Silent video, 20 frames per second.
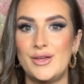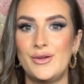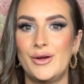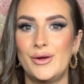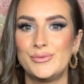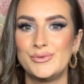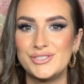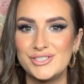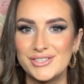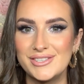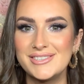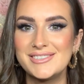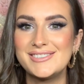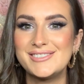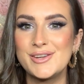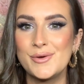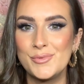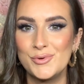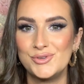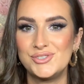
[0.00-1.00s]
I was just
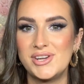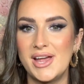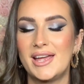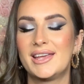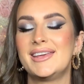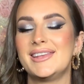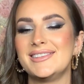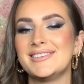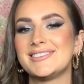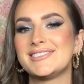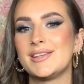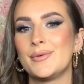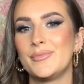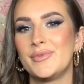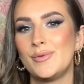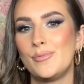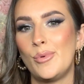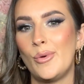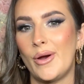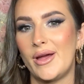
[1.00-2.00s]
double checking some of the
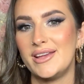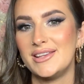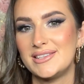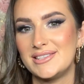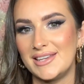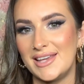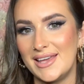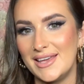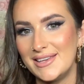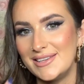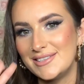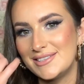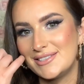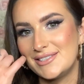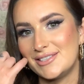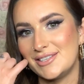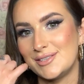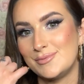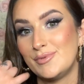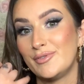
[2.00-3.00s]
prices
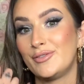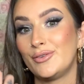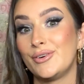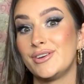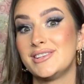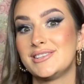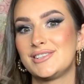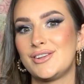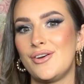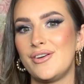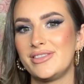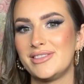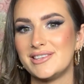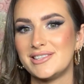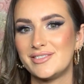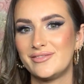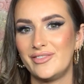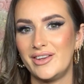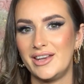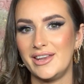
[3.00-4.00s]
just before I started this
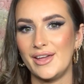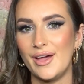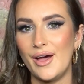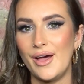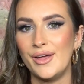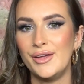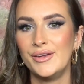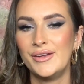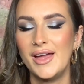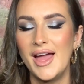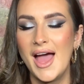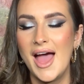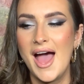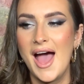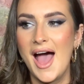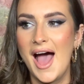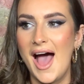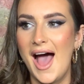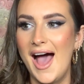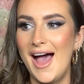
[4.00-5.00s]
video,
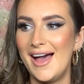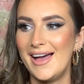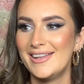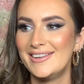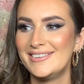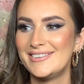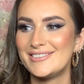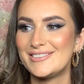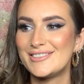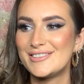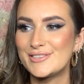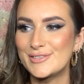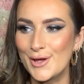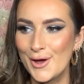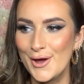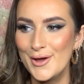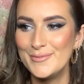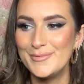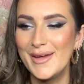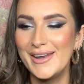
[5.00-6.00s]
and
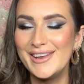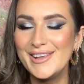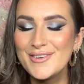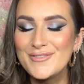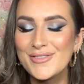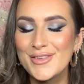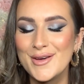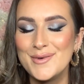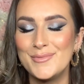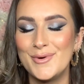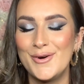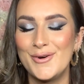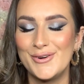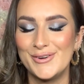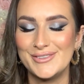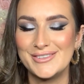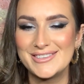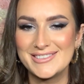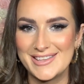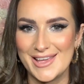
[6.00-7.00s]
so many of them are
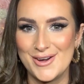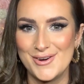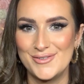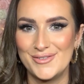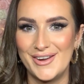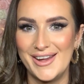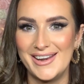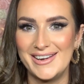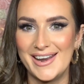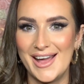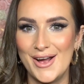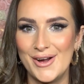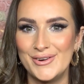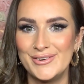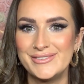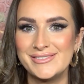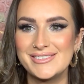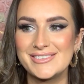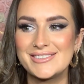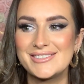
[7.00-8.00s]
on sale right
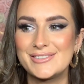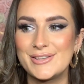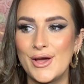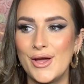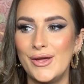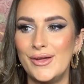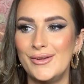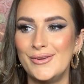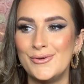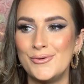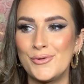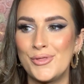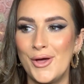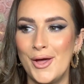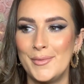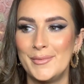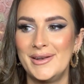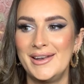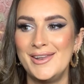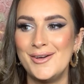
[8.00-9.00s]
now. So although
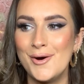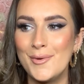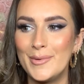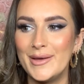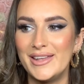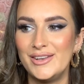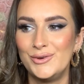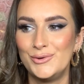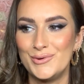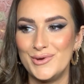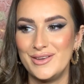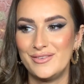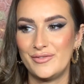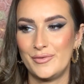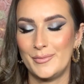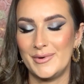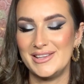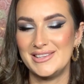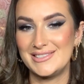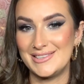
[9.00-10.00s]
I'm a little bit annoyed for
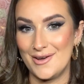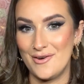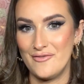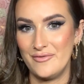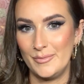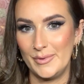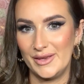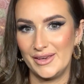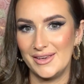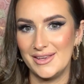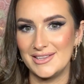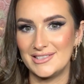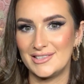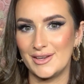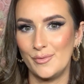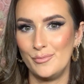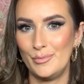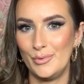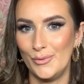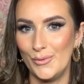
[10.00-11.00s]
myself because I
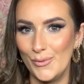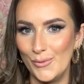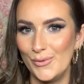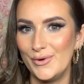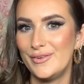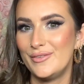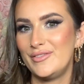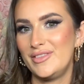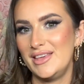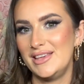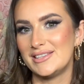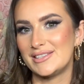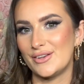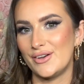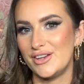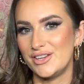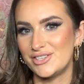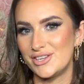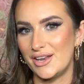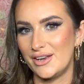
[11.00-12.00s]
bought all of these
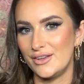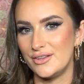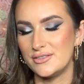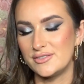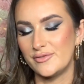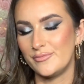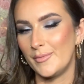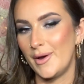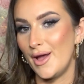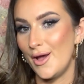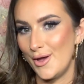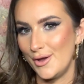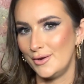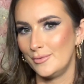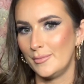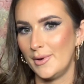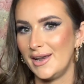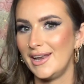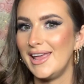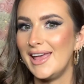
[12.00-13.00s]
eyeshadows with my own
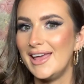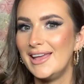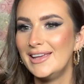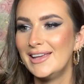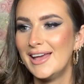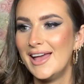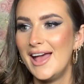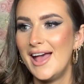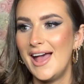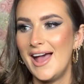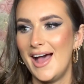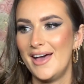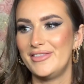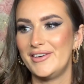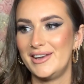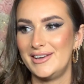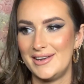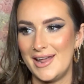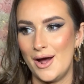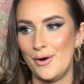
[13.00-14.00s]
money and they're
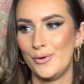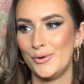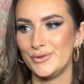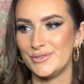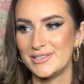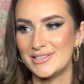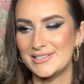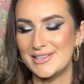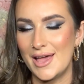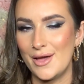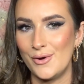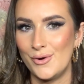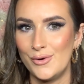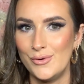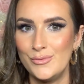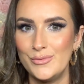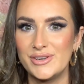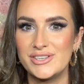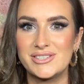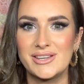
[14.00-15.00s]
now on sale,
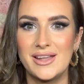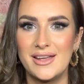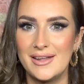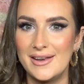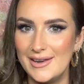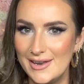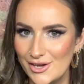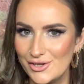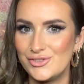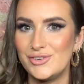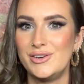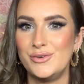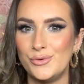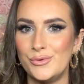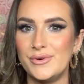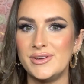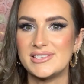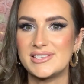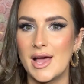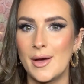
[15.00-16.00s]
which literally
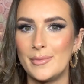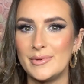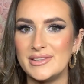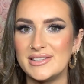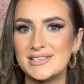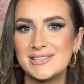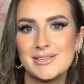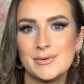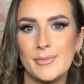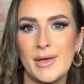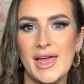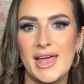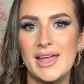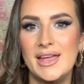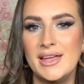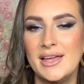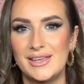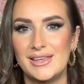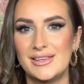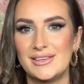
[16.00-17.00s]
always happens to
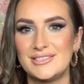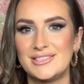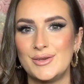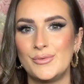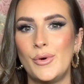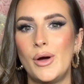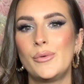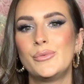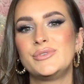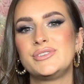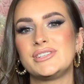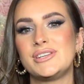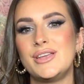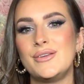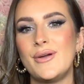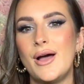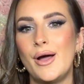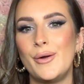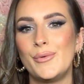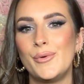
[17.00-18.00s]
me. So what I will do,
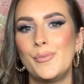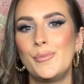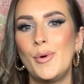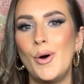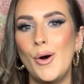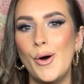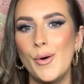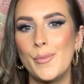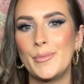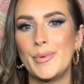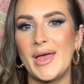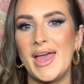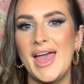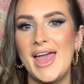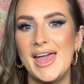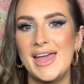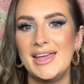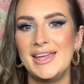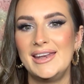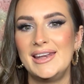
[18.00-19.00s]
I will pop
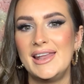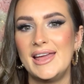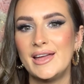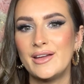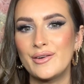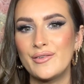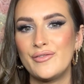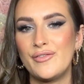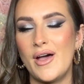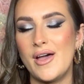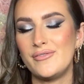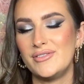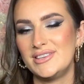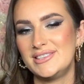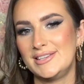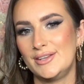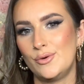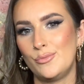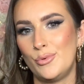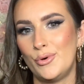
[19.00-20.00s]
a link for every
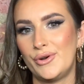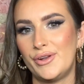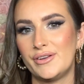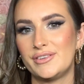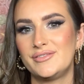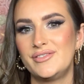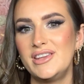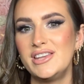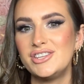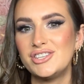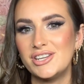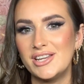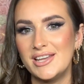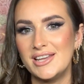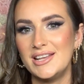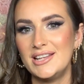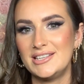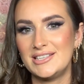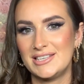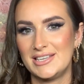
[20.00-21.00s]
single product
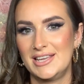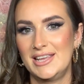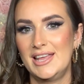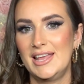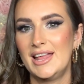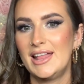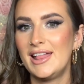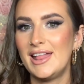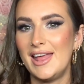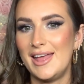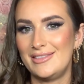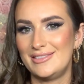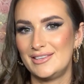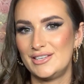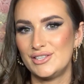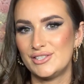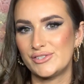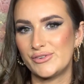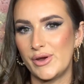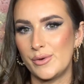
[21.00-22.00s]
featured in the
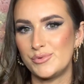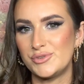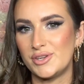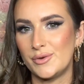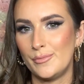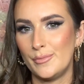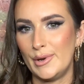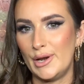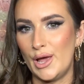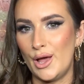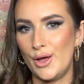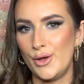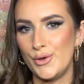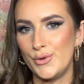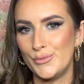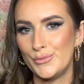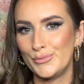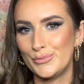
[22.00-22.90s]
description below.